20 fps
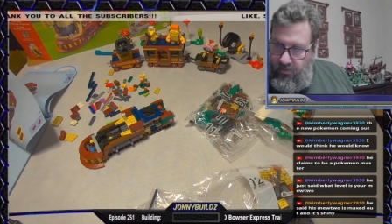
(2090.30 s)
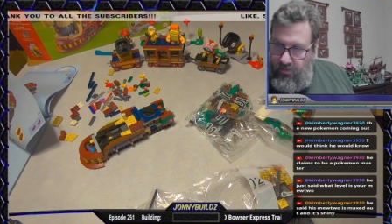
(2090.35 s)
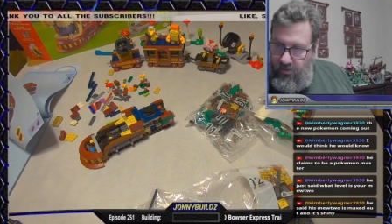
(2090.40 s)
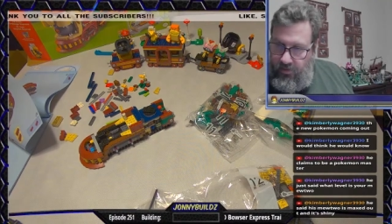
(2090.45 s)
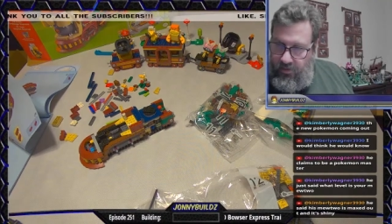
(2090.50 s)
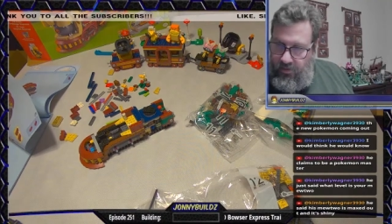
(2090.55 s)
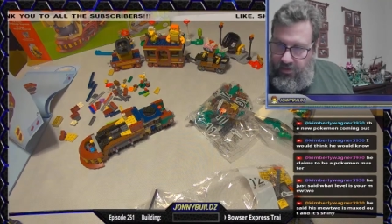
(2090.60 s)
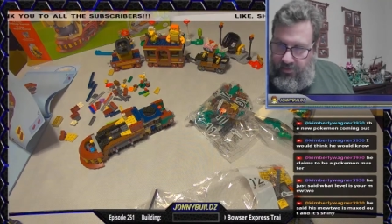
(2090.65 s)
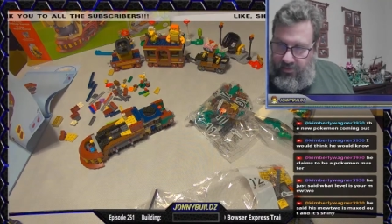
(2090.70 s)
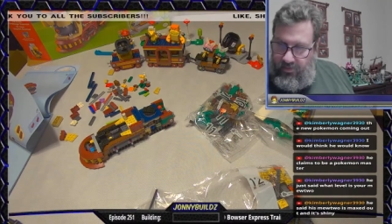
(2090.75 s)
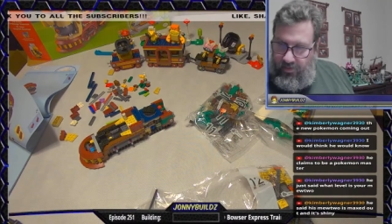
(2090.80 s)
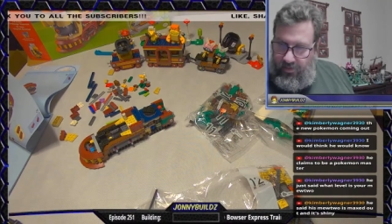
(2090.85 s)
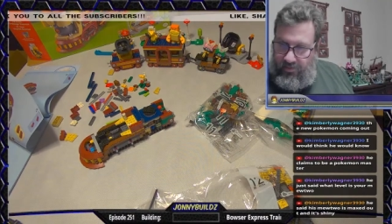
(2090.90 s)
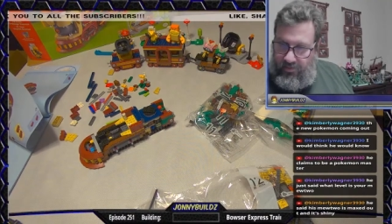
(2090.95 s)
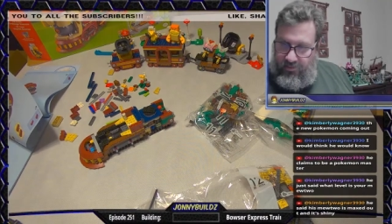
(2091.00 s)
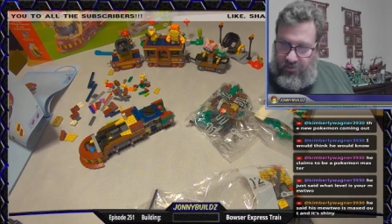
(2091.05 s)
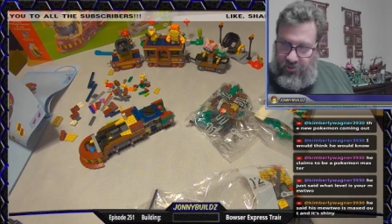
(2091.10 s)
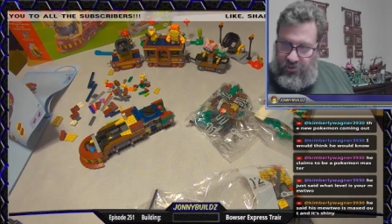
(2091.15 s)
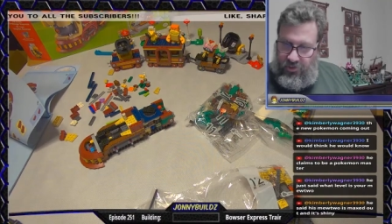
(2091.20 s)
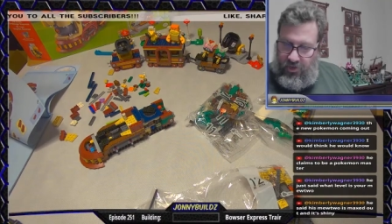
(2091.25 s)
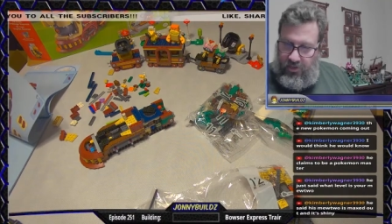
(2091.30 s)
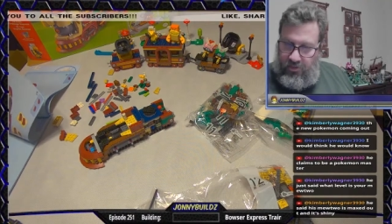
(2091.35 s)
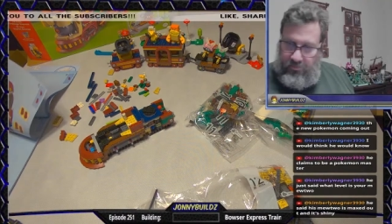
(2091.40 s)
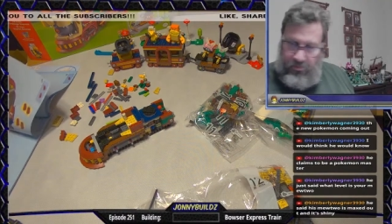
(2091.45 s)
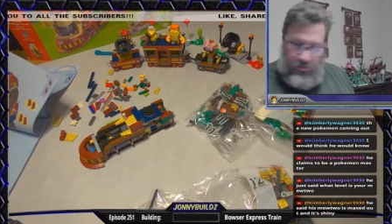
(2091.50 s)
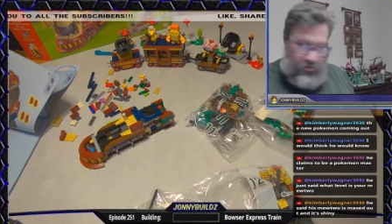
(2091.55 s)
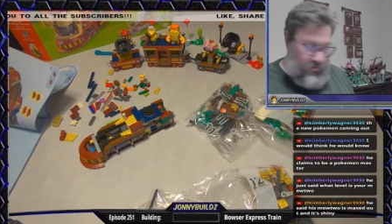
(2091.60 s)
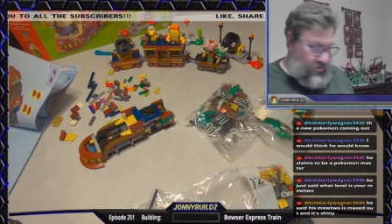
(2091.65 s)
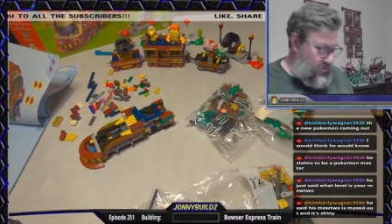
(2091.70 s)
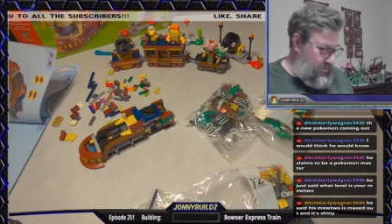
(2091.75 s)
It's a shiny
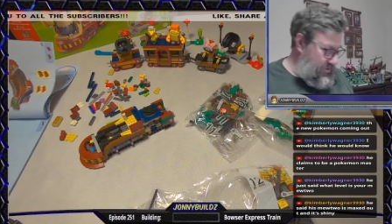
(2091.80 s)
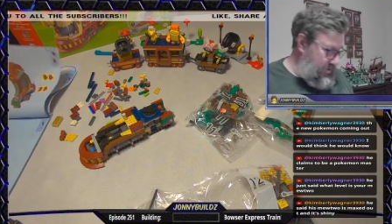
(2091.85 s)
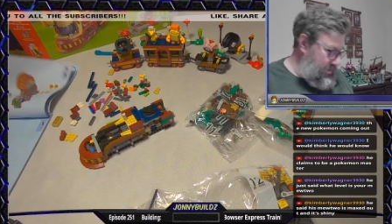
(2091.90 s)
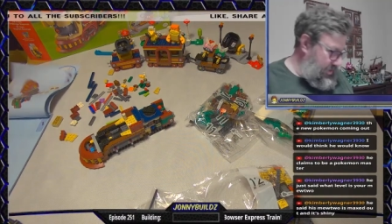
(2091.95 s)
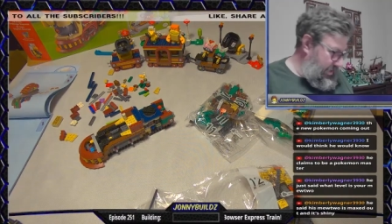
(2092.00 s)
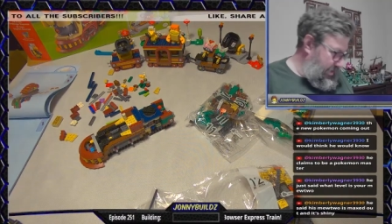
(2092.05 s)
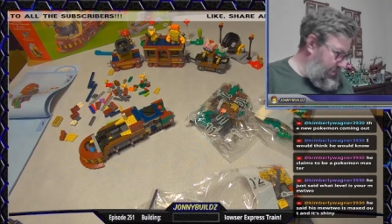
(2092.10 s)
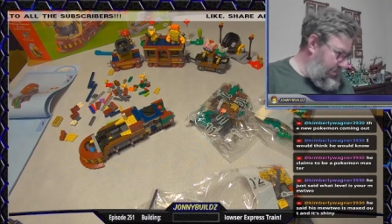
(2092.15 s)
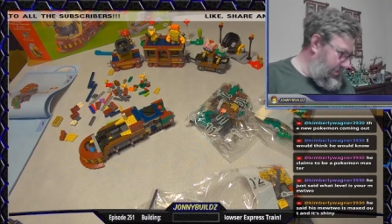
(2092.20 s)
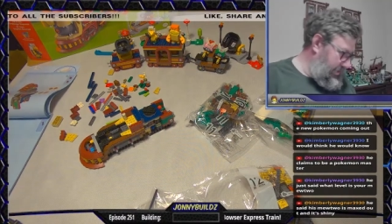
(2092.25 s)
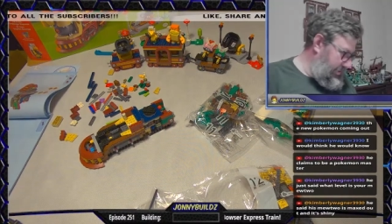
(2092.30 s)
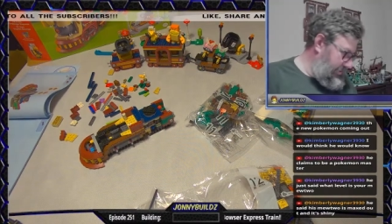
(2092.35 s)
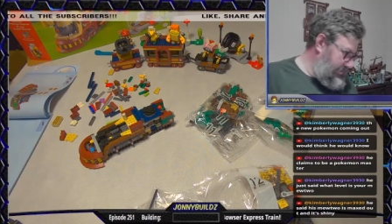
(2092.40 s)
Mewtwo. Haha.